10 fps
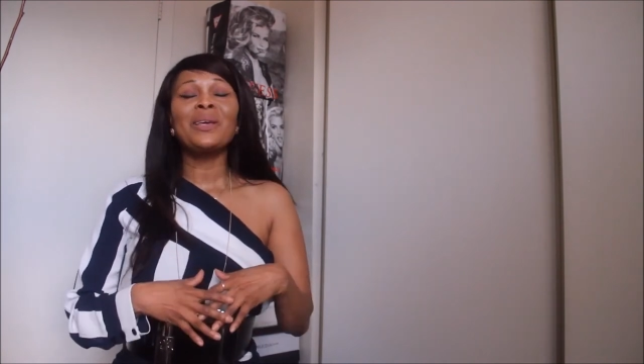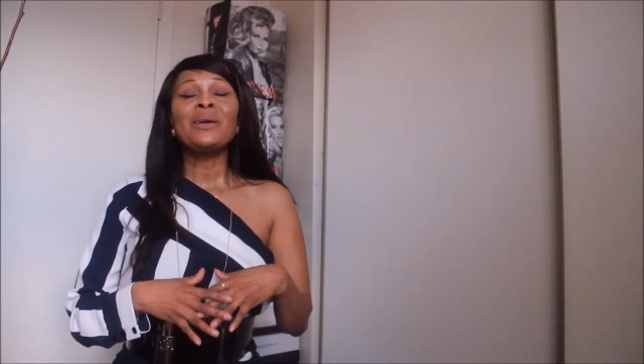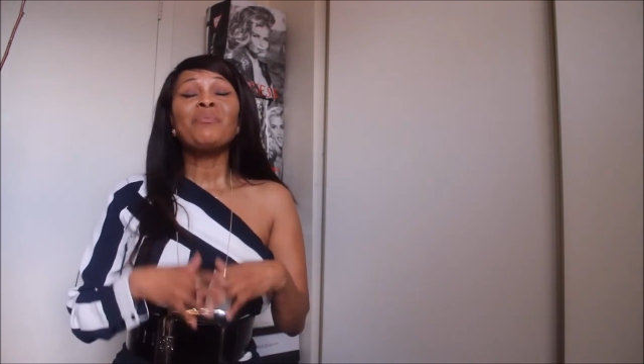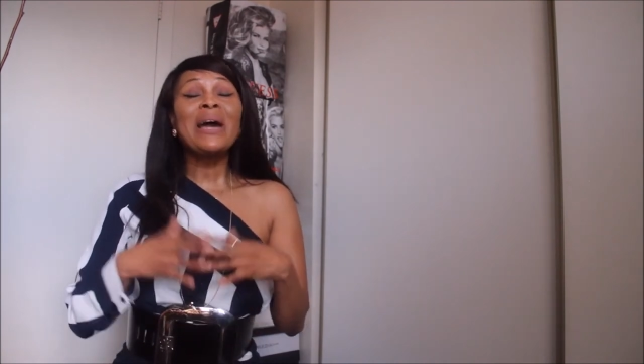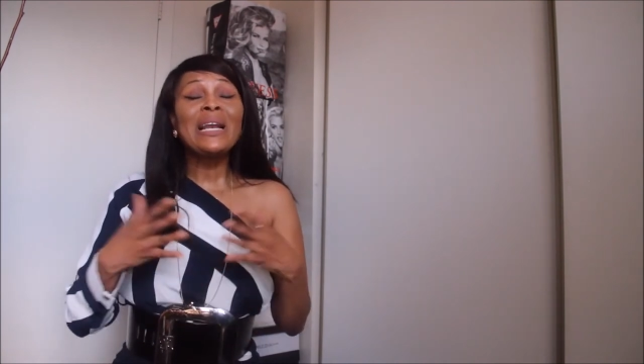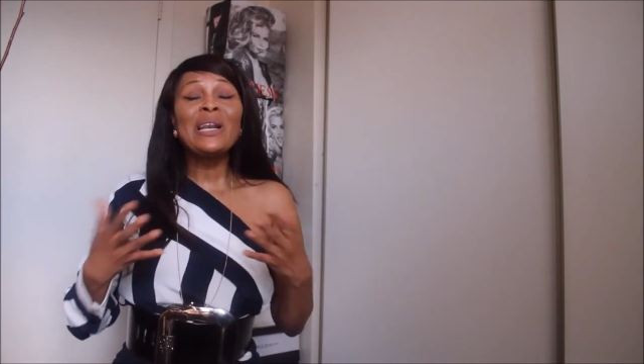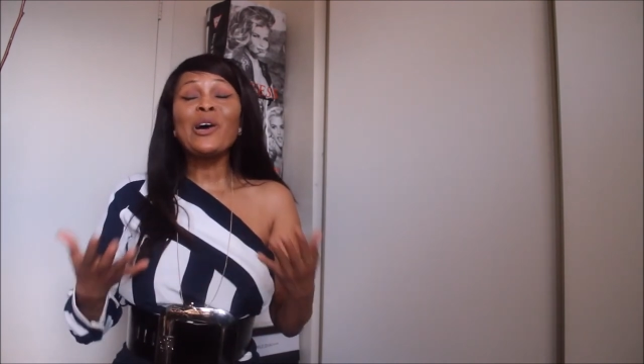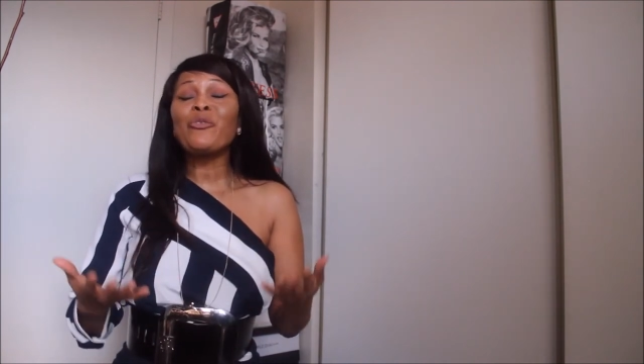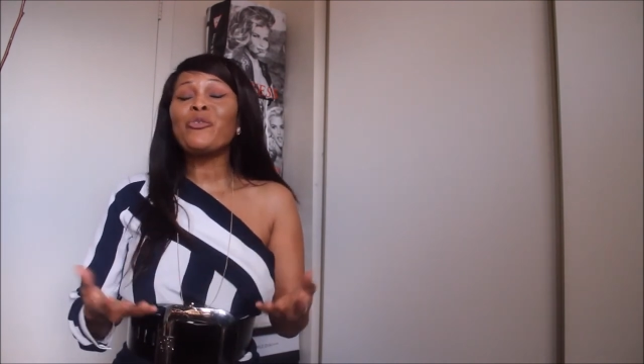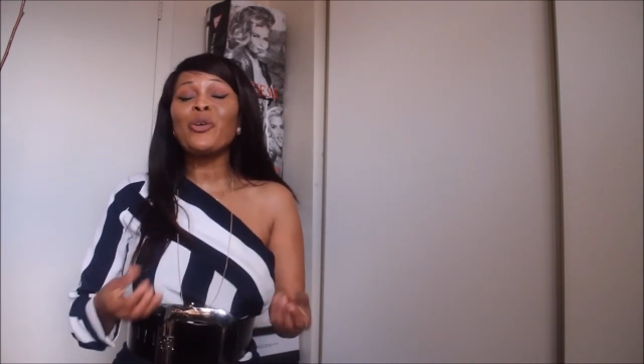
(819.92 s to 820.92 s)
my
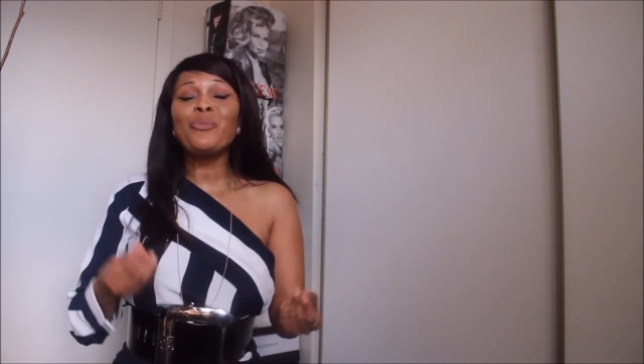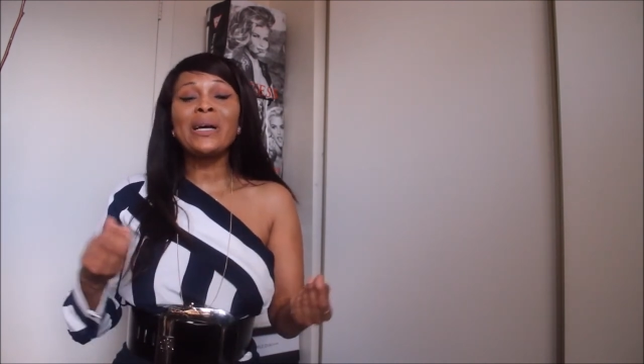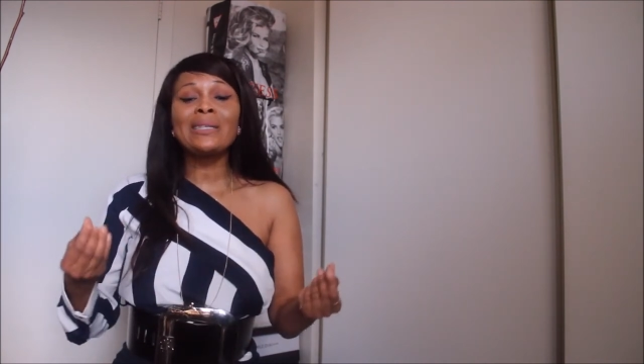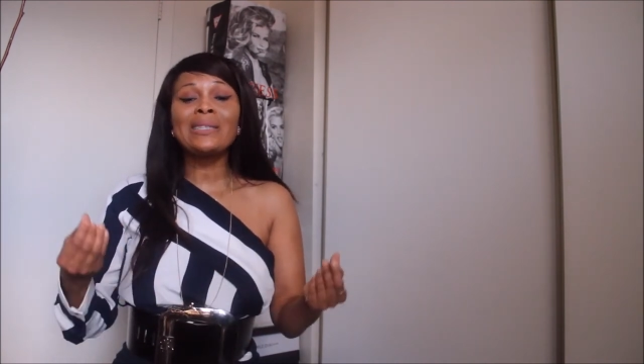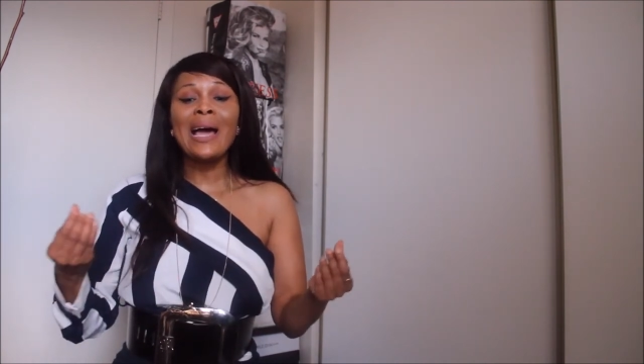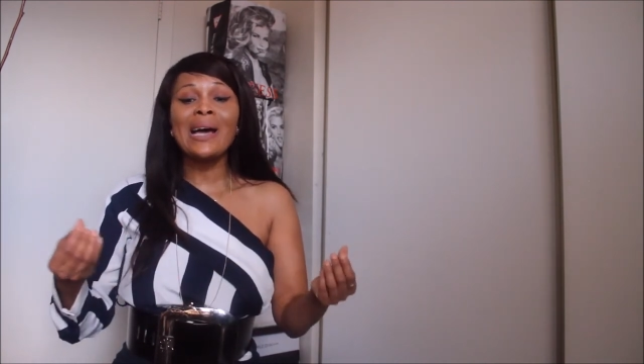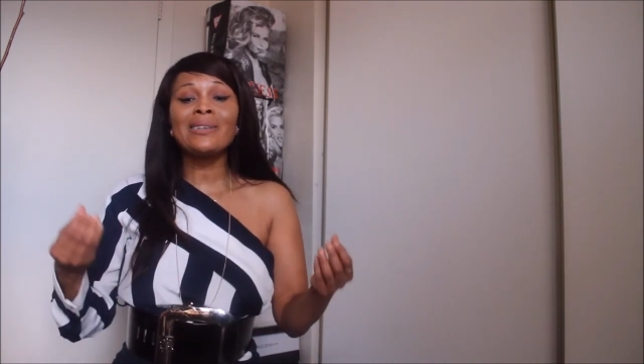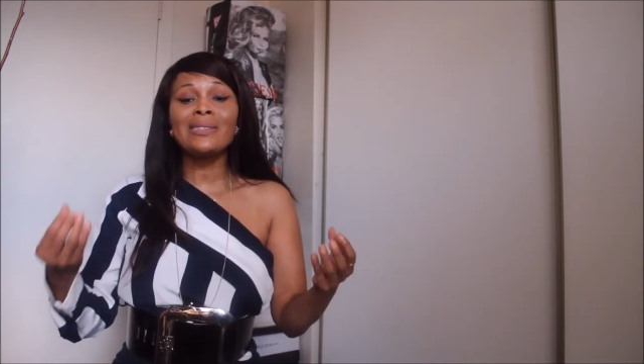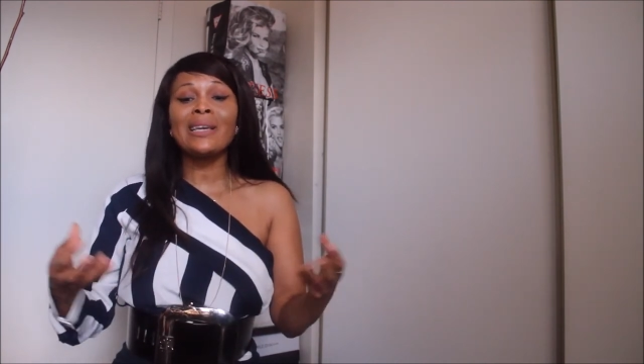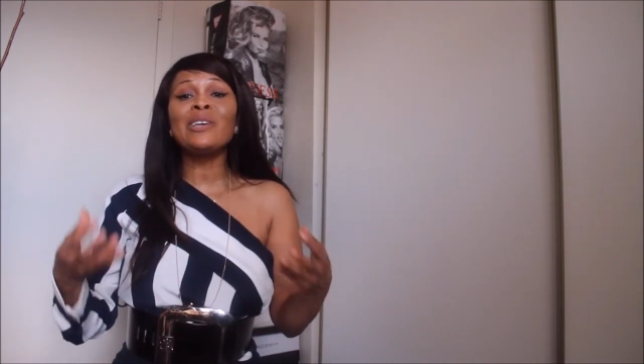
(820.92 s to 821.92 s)
love for belt
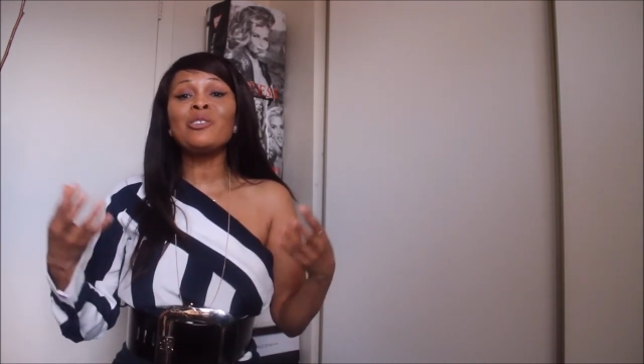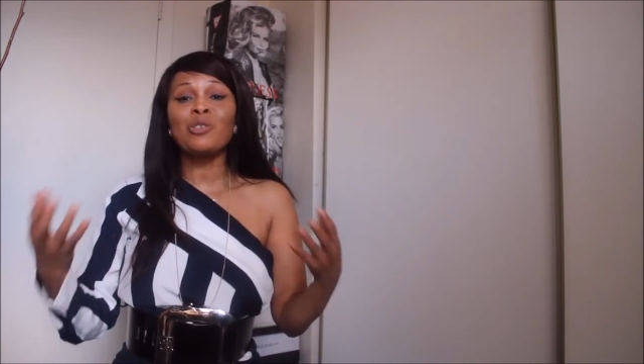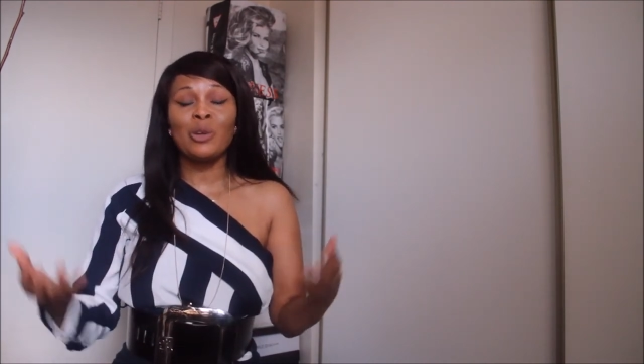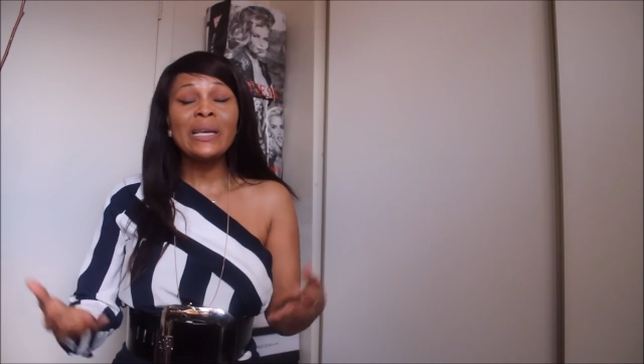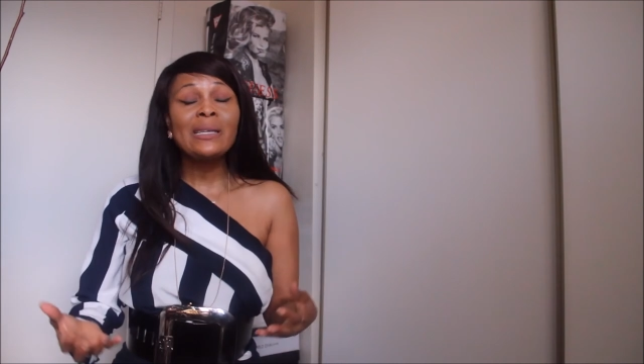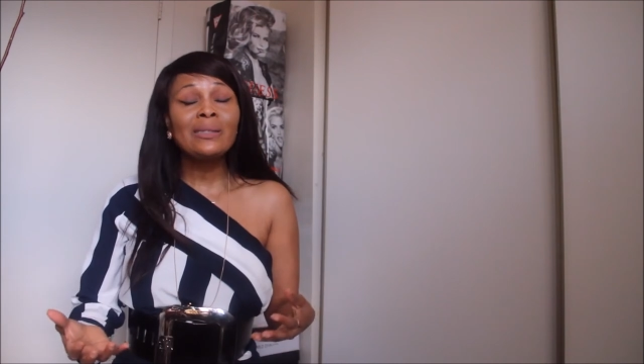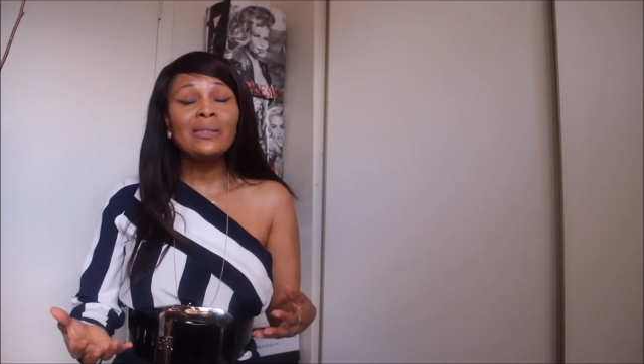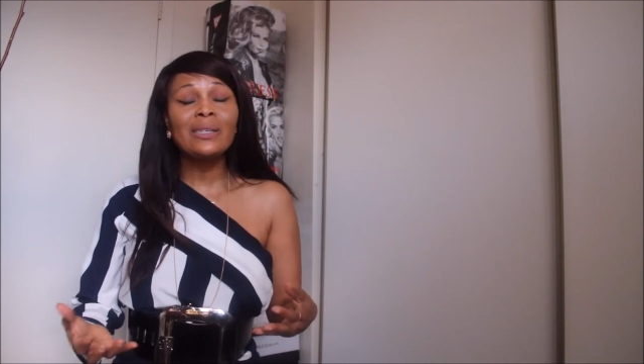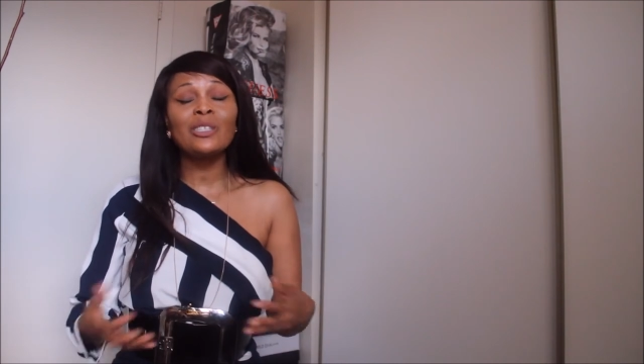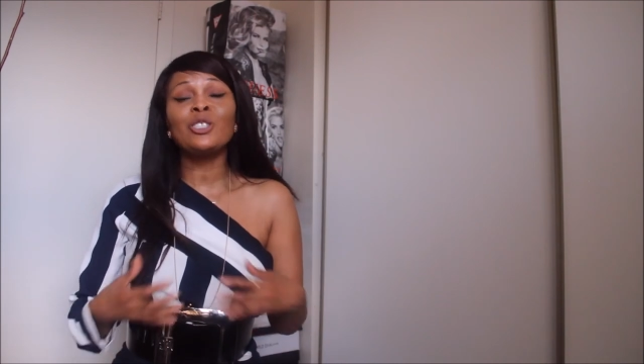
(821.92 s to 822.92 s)
has
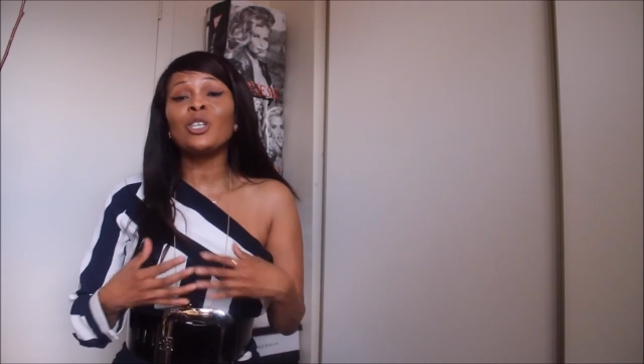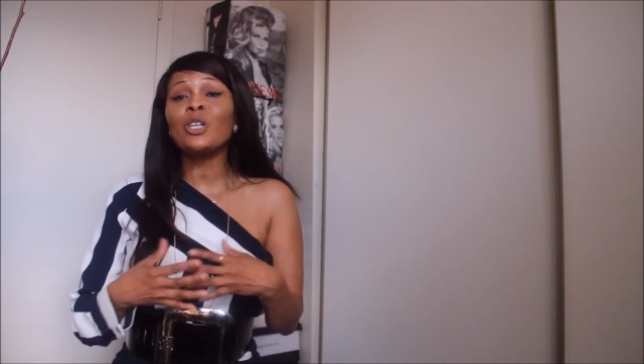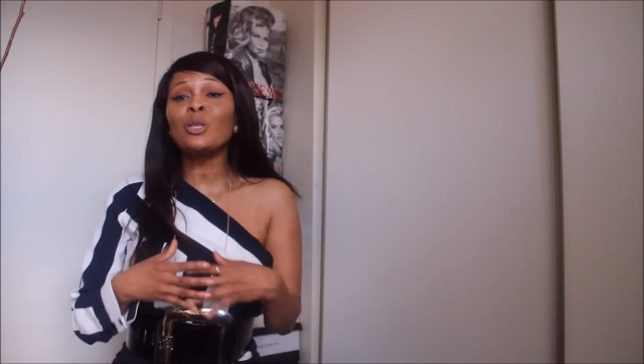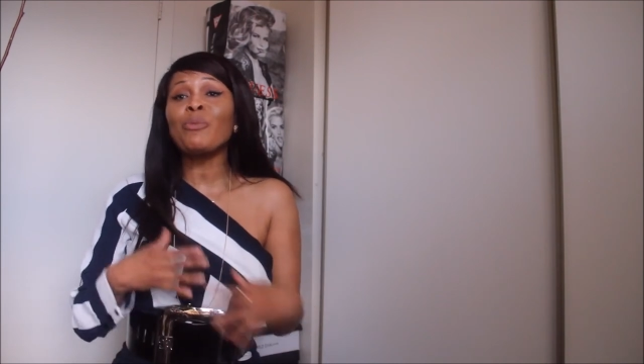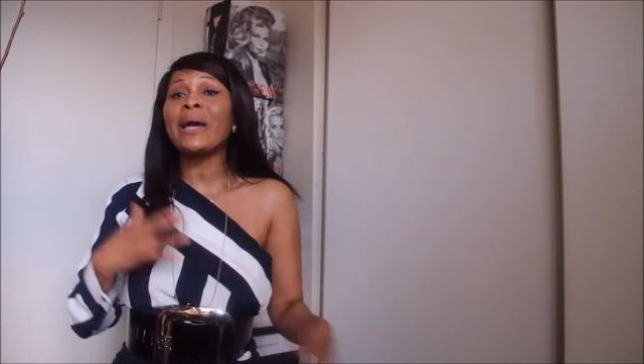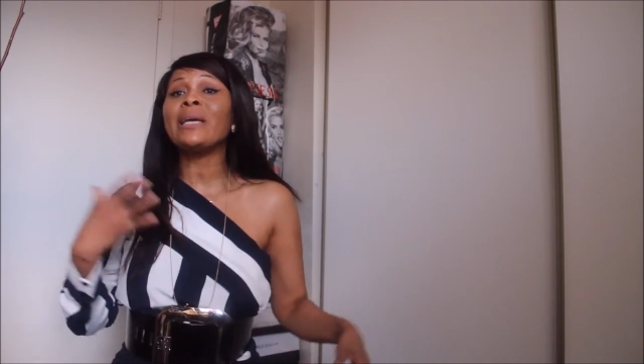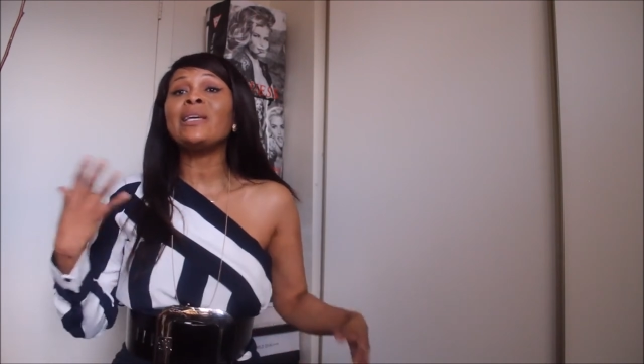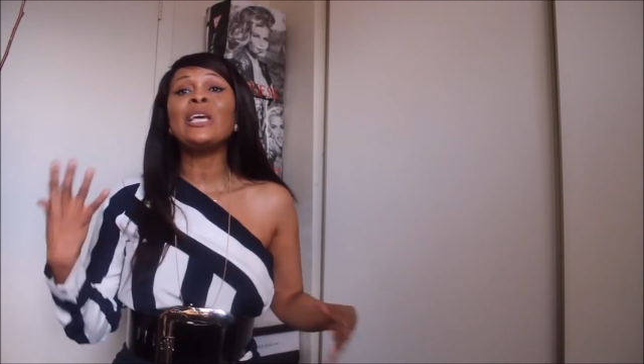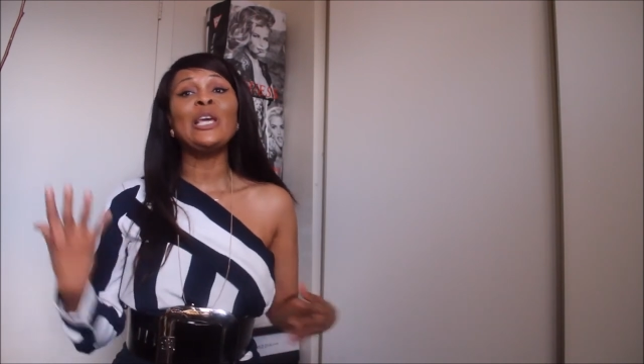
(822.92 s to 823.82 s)
increased just by